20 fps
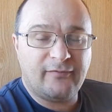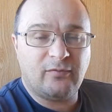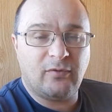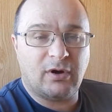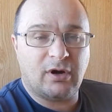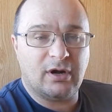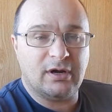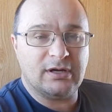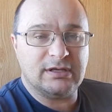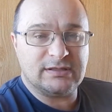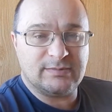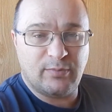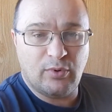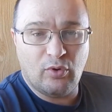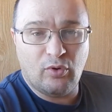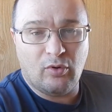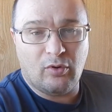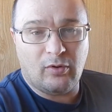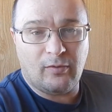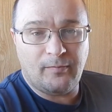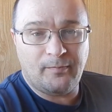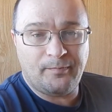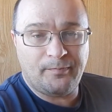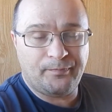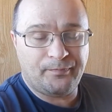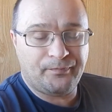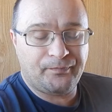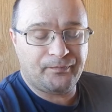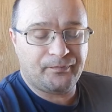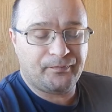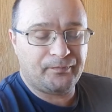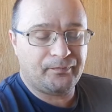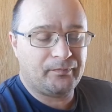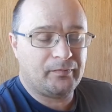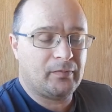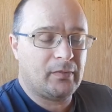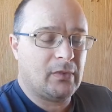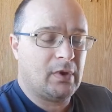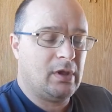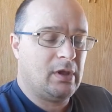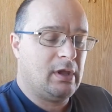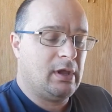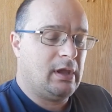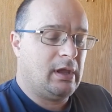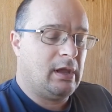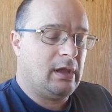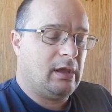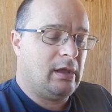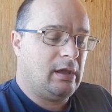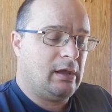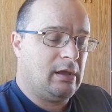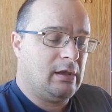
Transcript: specialized software in his pool.